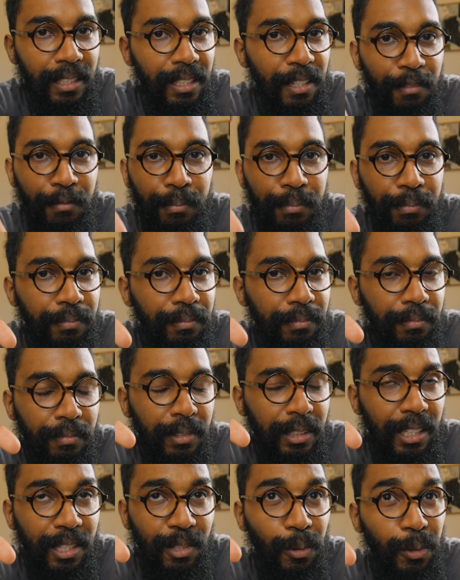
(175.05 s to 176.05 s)
since
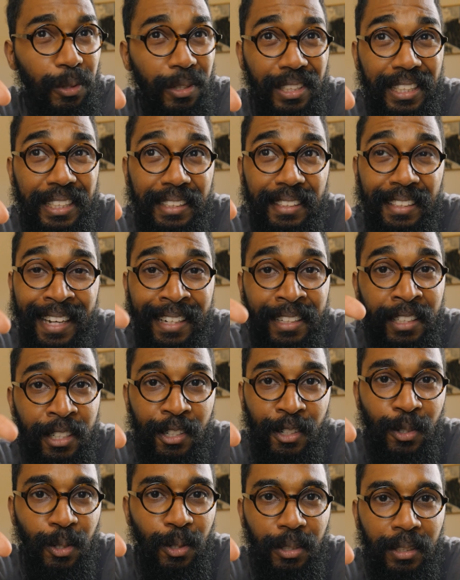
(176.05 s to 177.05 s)
we were like 9
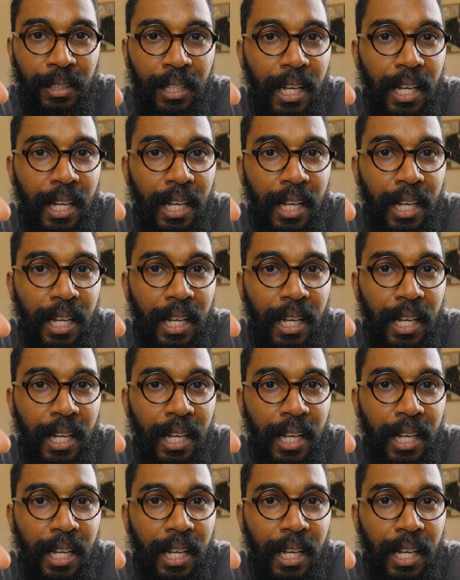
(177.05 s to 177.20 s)
years old.